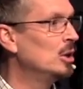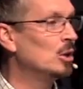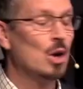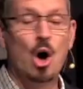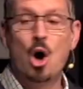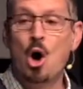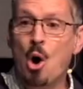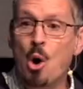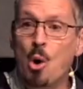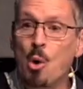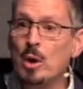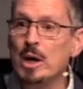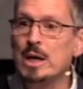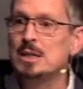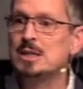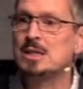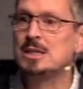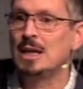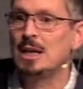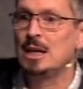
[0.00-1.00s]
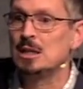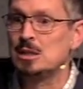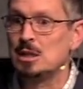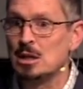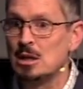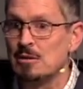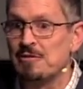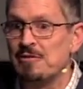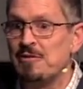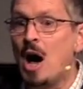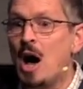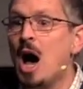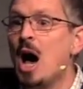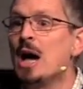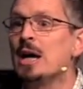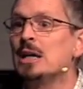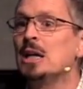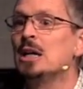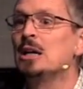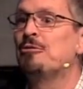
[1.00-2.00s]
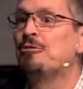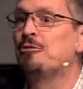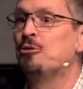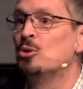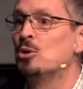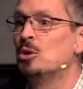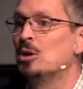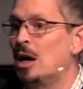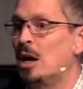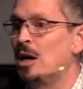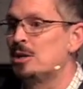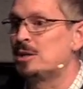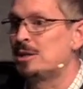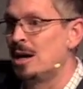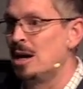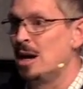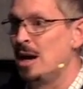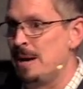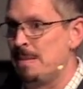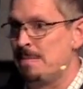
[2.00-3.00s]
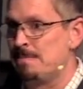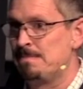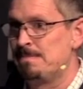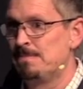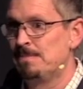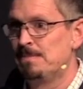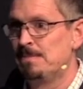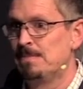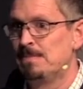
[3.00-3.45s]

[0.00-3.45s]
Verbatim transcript: There are always things that are vying for our time.